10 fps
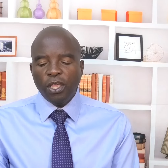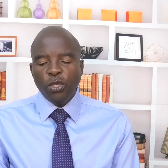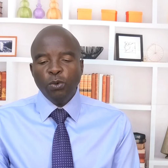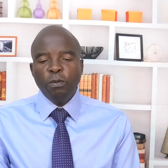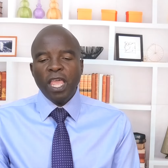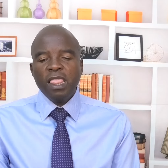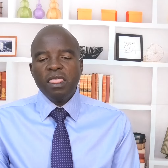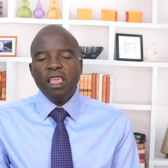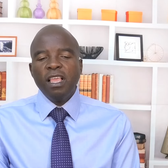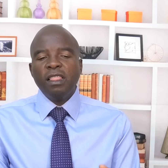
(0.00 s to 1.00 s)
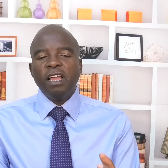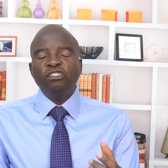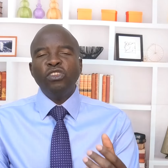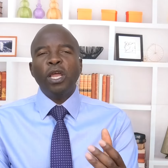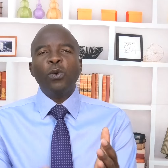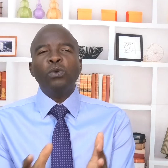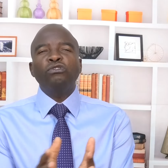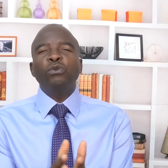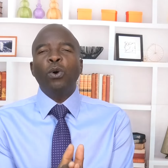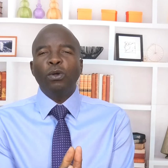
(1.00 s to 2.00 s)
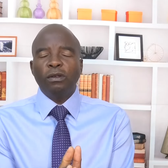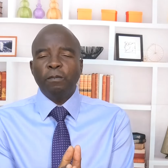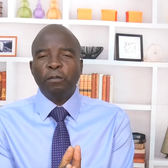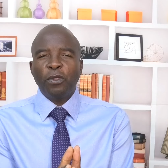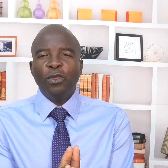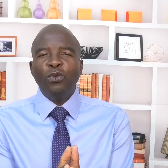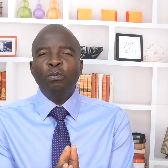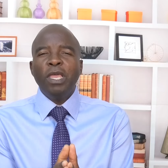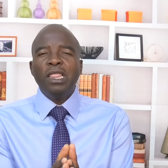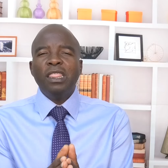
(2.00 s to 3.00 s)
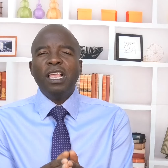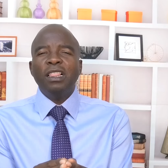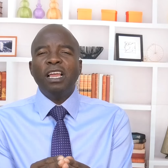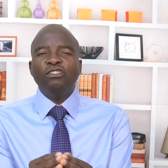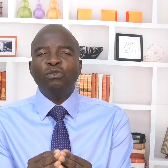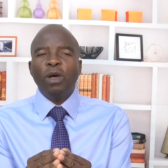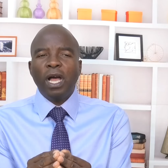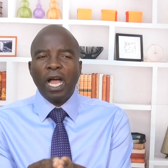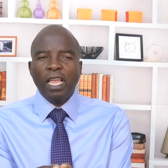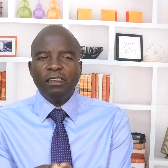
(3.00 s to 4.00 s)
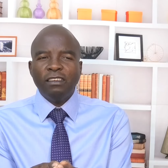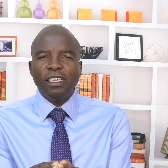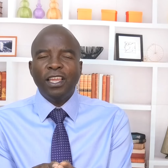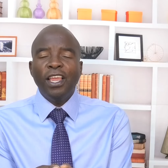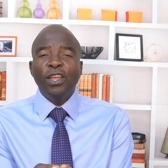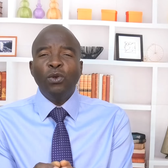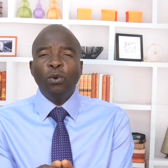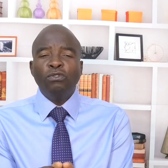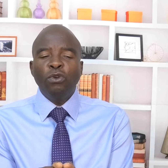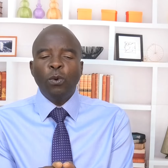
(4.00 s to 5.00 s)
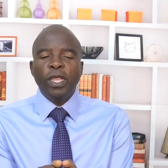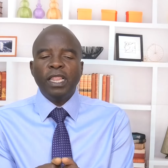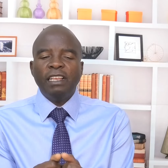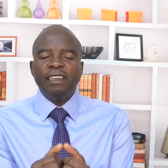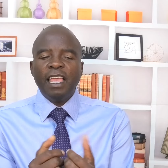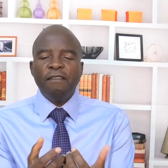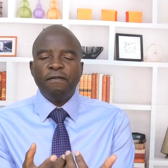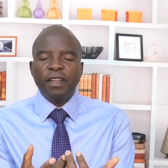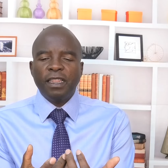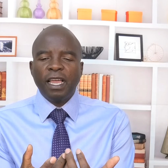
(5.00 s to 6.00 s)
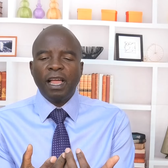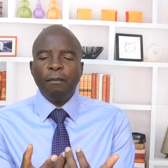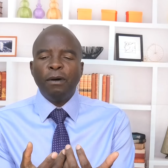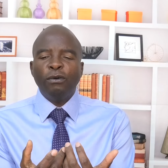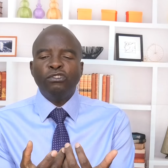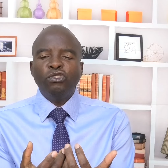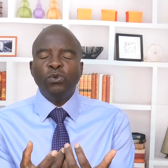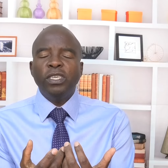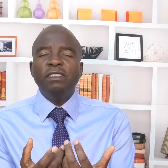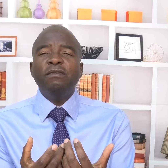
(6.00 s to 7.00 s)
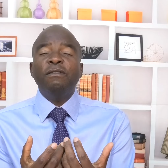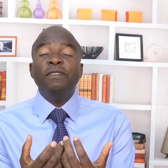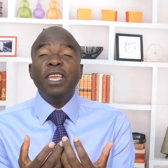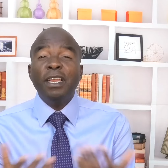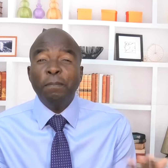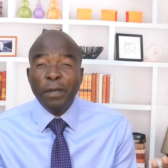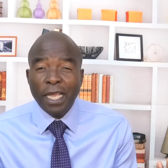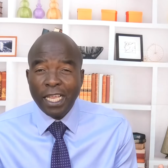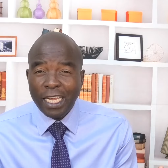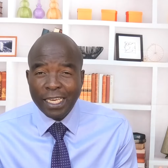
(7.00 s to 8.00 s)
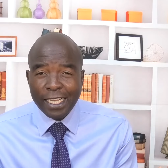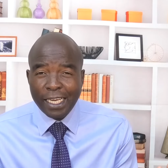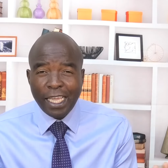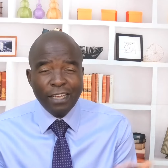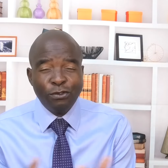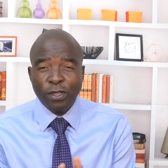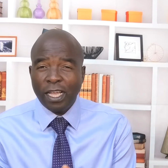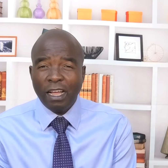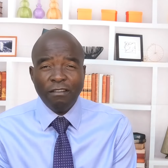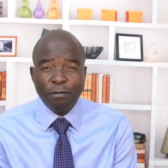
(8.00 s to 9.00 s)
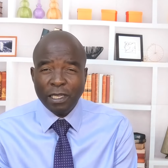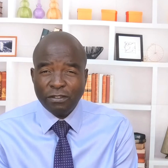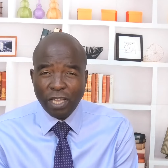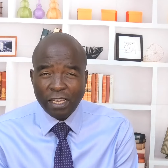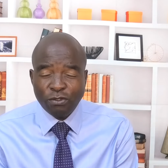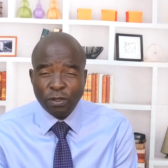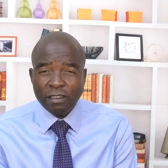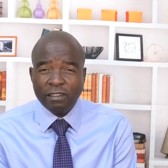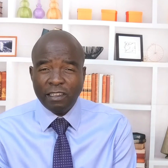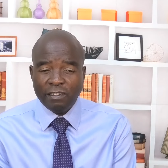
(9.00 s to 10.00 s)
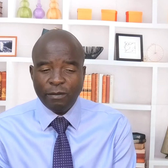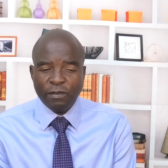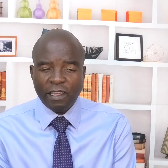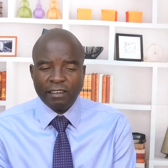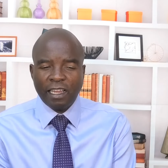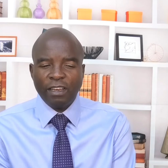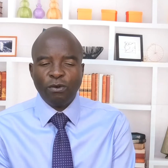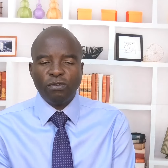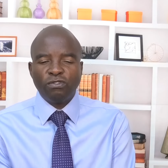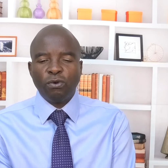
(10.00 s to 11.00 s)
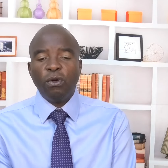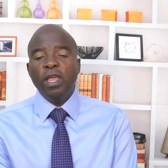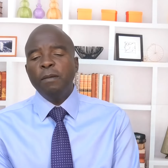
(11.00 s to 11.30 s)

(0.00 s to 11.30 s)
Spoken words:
You may think that you are not known. You may think that you are hiding, not knowing that everything about you is very plain and clear to the government and to the systems that are in control.